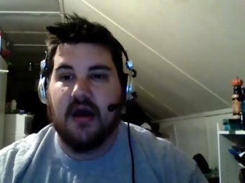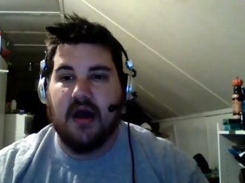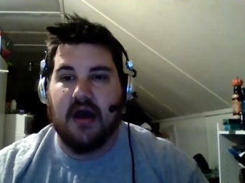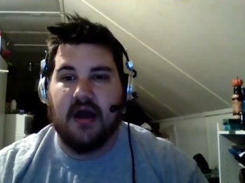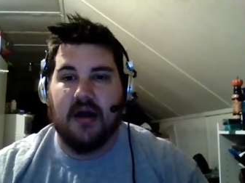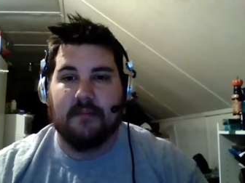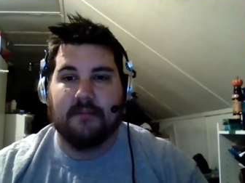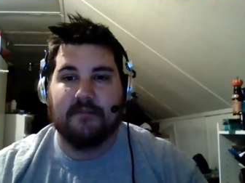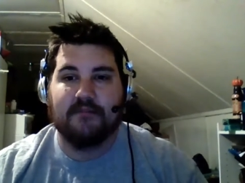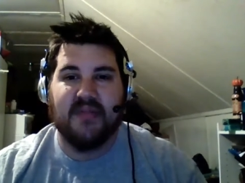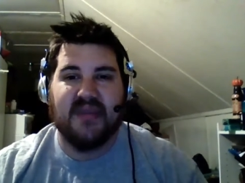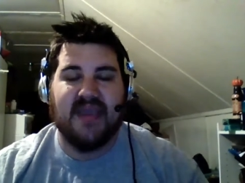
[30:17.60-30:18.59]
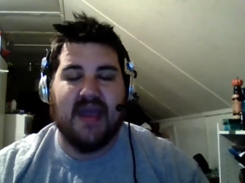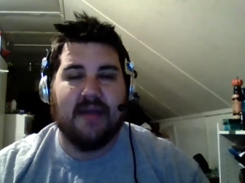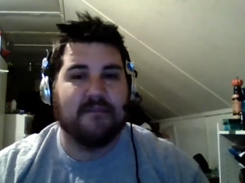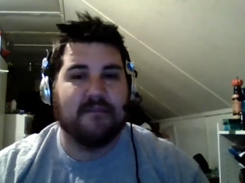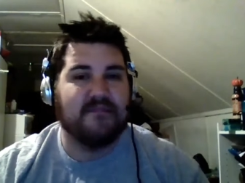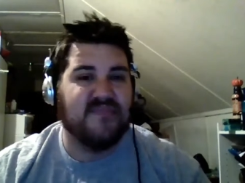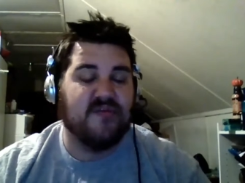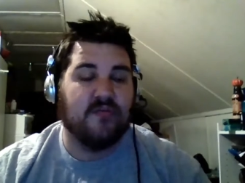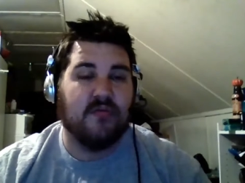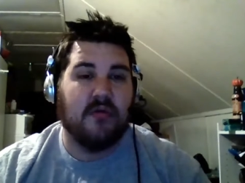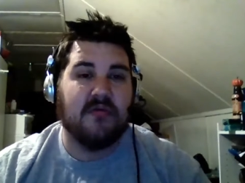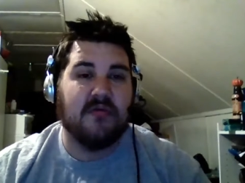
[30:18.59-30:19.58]
Um, but yeah, so
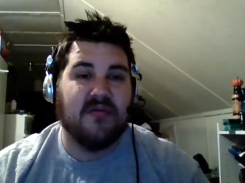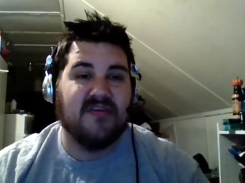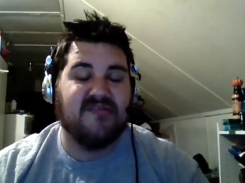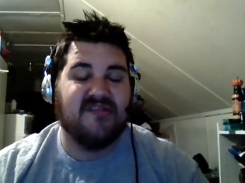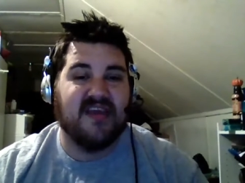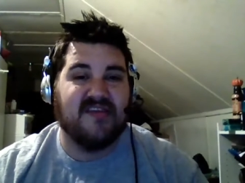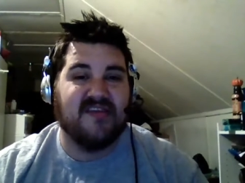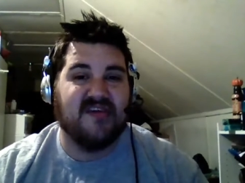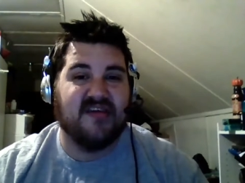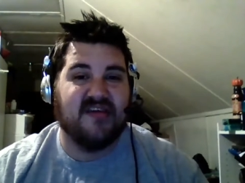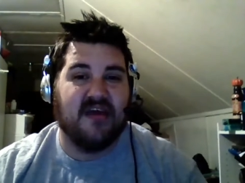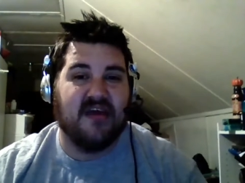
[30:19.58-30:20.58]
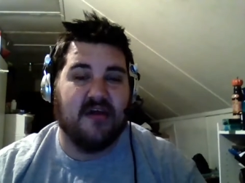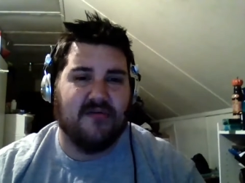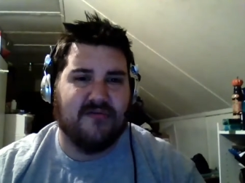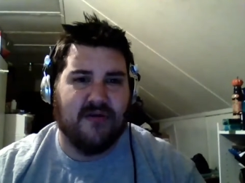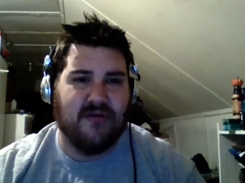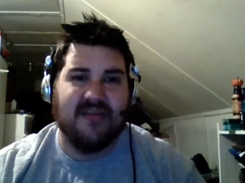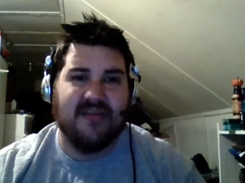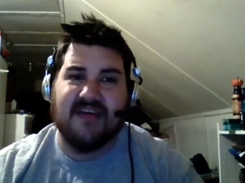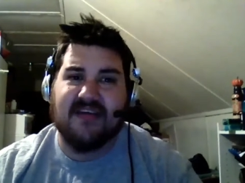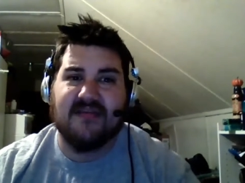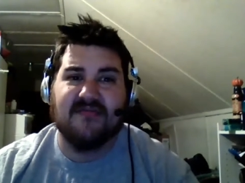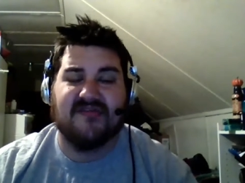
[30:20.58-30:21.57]
Roman wins. He gets the title for I
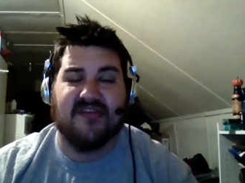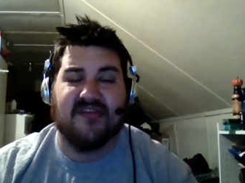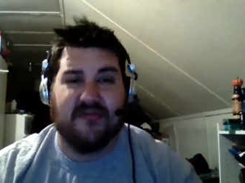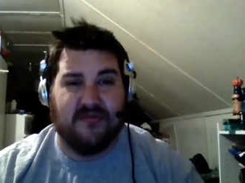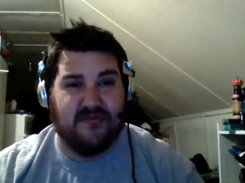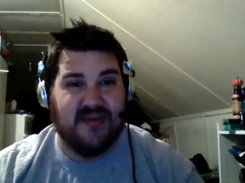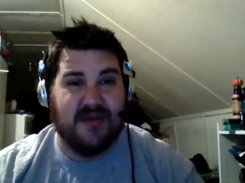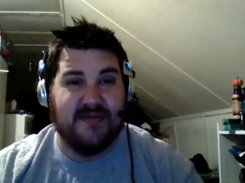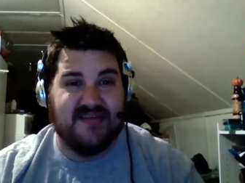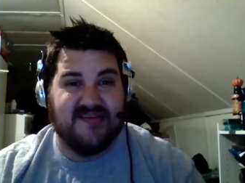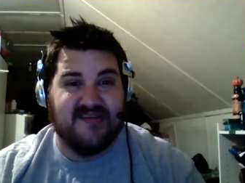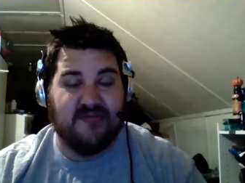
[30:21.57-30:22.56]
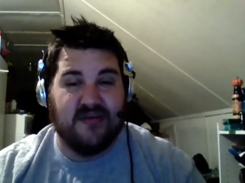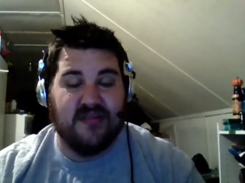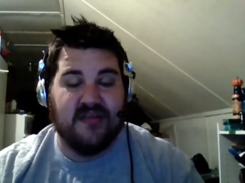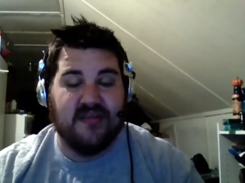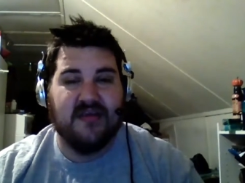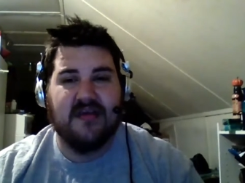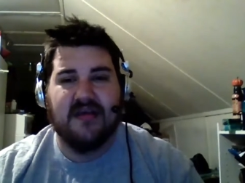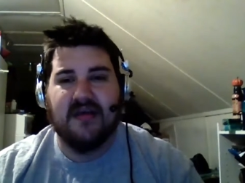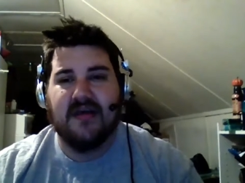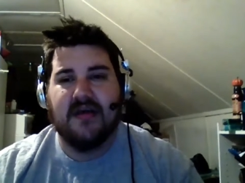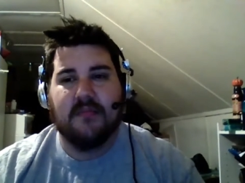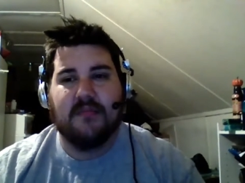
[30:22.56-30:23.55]
think it was the third time at this point.
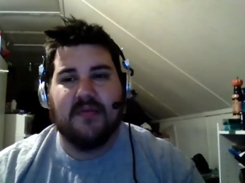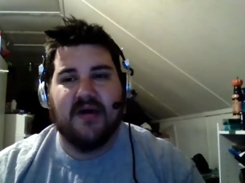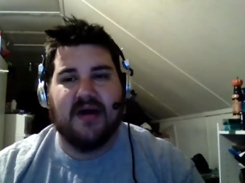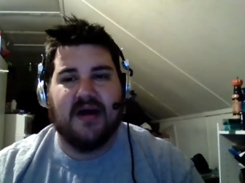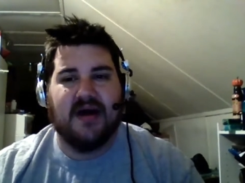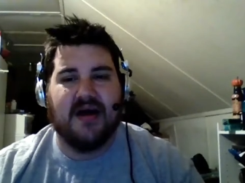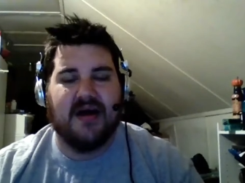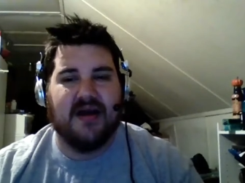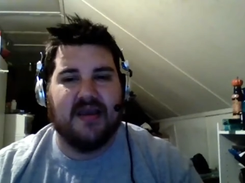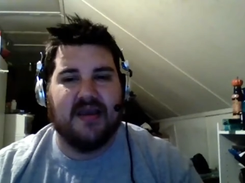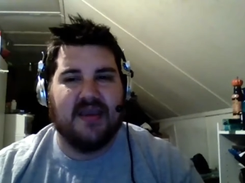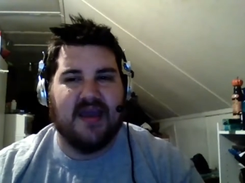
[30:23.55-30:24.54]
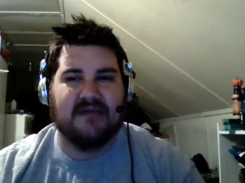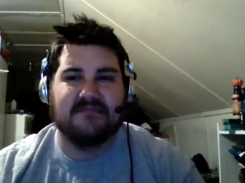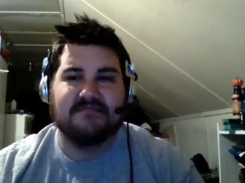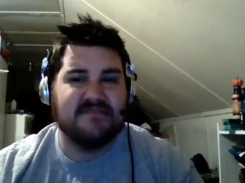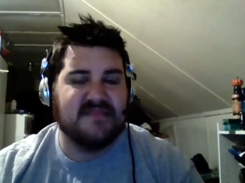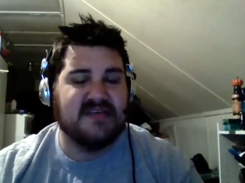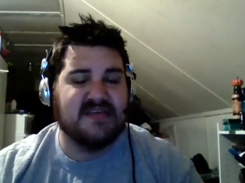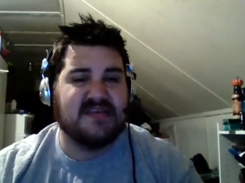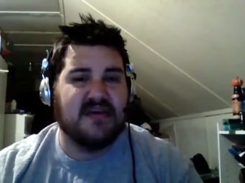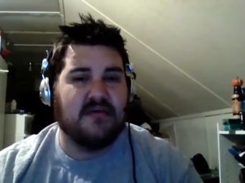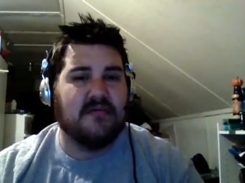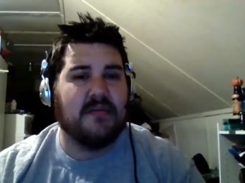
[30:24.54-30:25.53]
But uh, yeah,
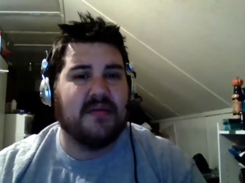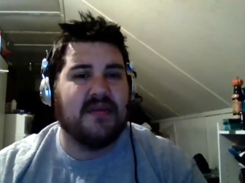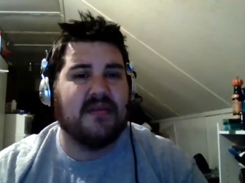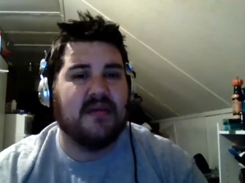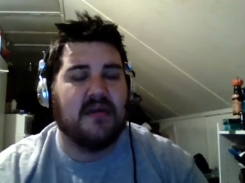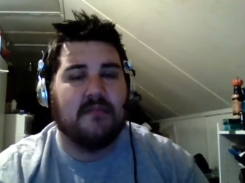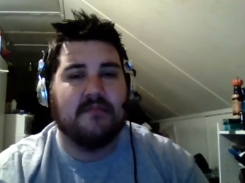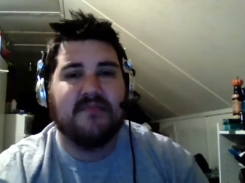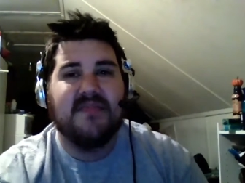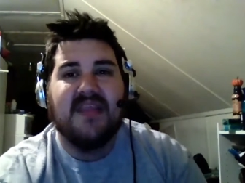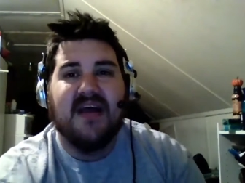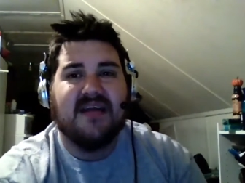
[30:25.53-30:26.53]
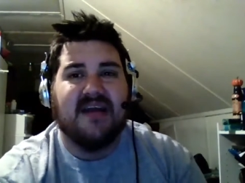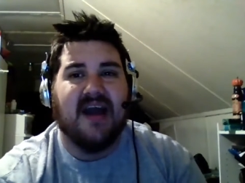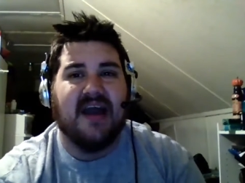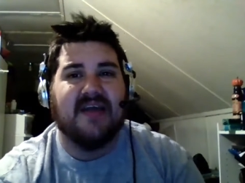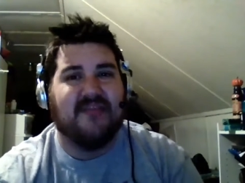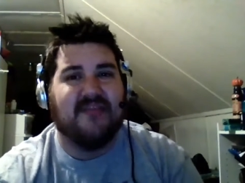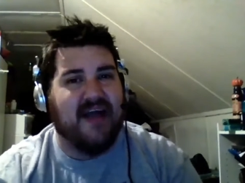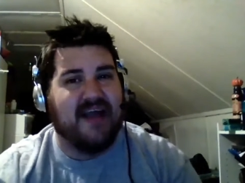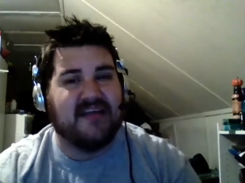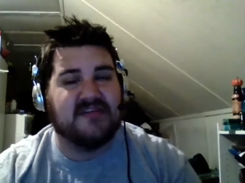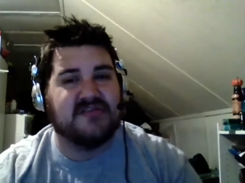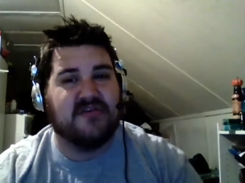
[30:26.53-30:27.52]
so I mean, you know, kind of a
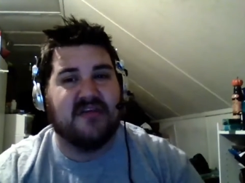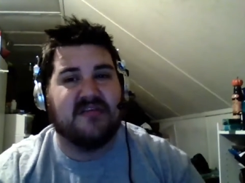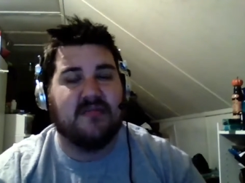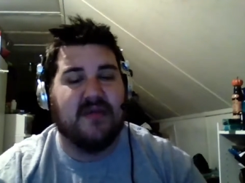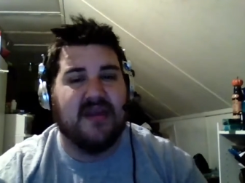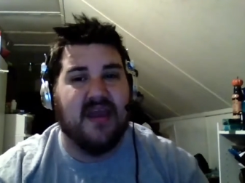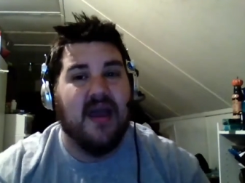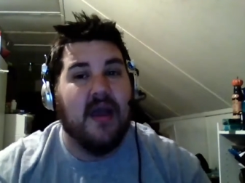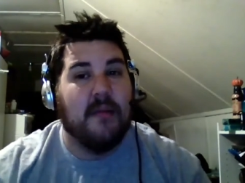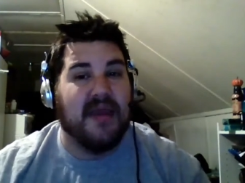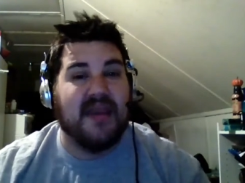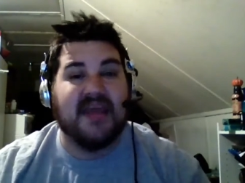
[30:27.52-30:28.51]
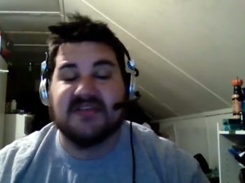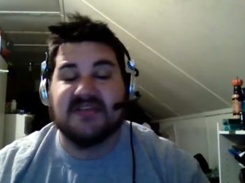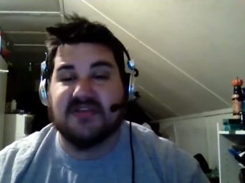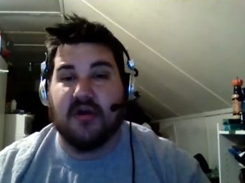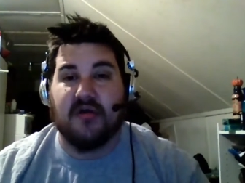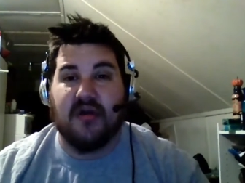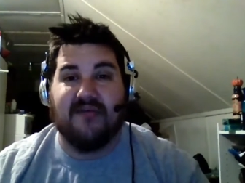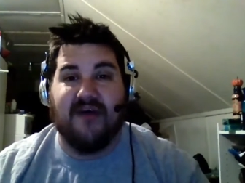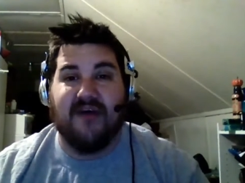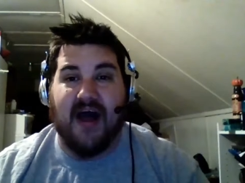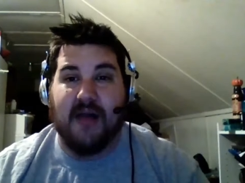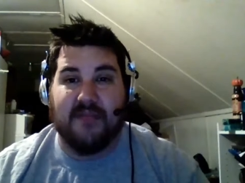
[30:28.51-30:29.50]
lackluster end to Mania. Mania started off
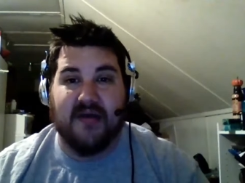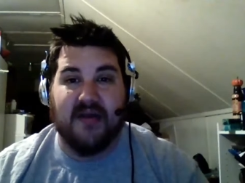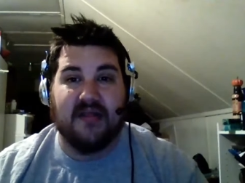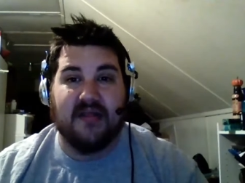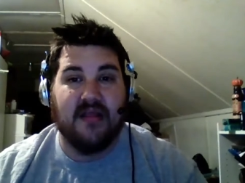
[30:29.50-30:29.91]
hot, but